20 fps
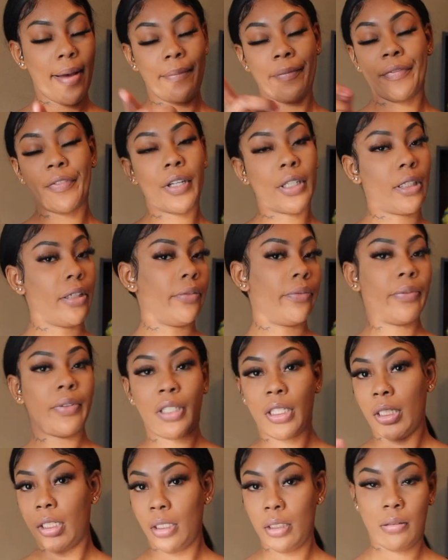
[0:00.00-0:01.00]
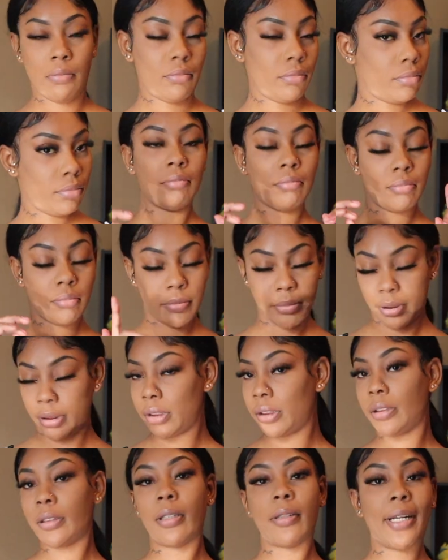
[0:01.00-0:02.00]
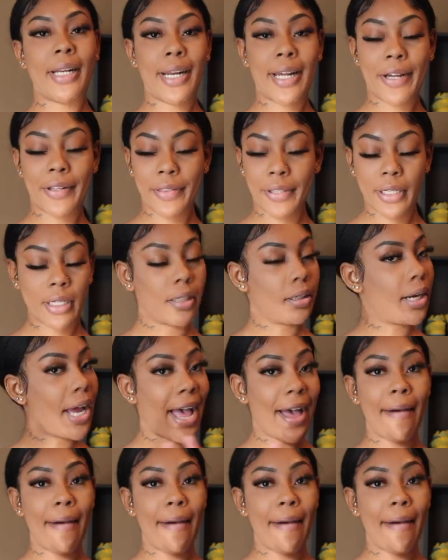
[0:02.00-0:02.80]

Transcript: I'm fucking flooding. I just throw that out there.